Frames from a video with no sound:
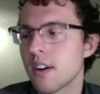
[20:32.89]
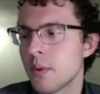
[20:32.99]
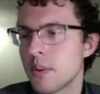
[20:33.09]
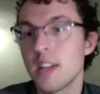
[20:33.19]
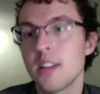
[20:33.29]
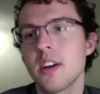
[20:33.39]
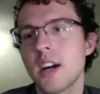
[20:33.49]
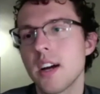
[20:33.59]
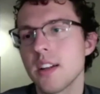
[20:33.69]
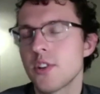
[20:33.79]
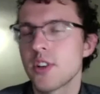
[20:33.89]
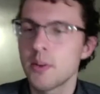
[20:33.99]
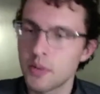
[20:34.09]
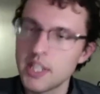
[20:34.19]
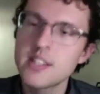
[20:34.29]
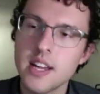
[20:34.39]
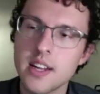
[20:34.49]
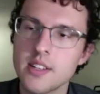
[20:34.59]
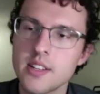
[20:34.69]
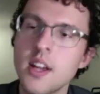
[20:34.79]
He went to Ithaca College. And what he said
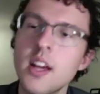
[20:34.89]
is,